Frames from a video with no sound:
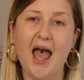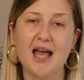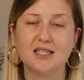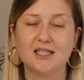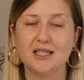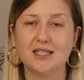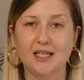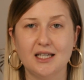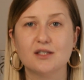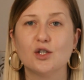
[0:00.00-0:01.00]

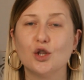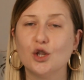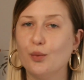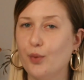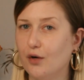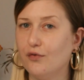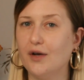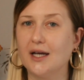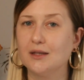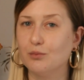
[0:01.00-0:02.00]
Essence is the
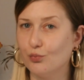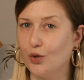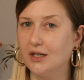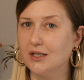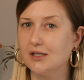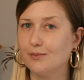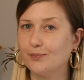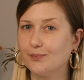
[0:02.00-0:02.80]
perfect brand.